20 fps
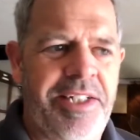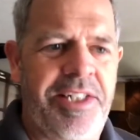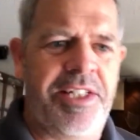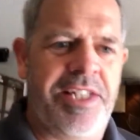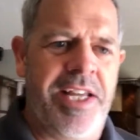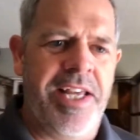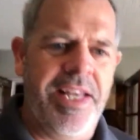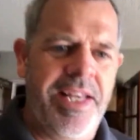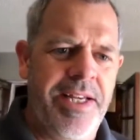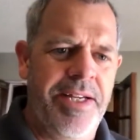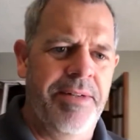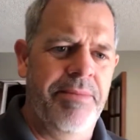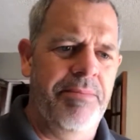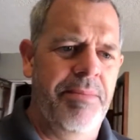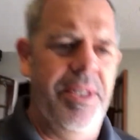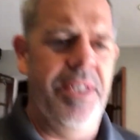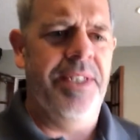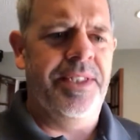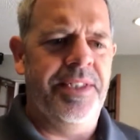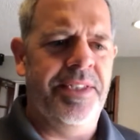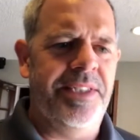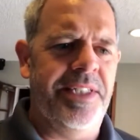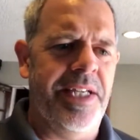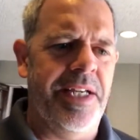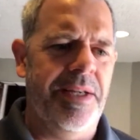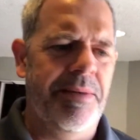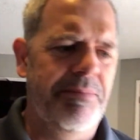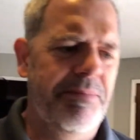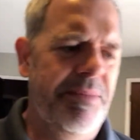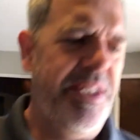Tim,
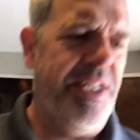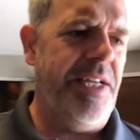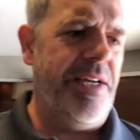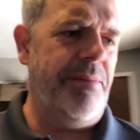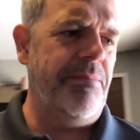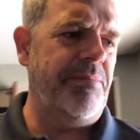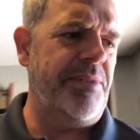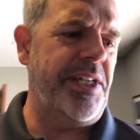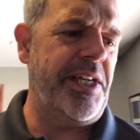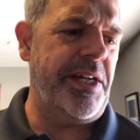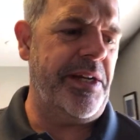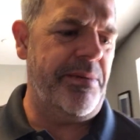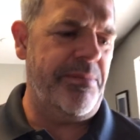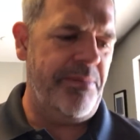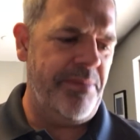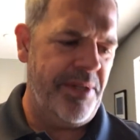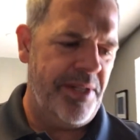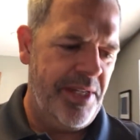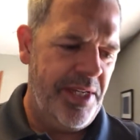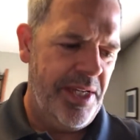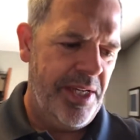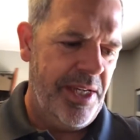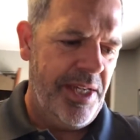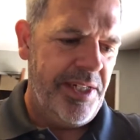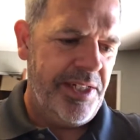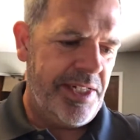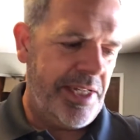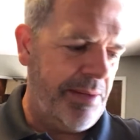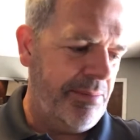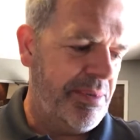
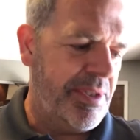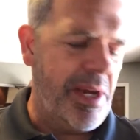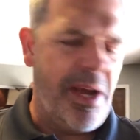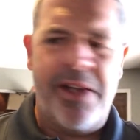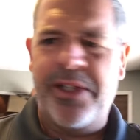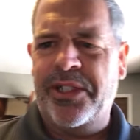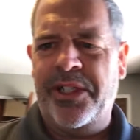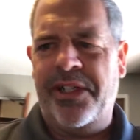I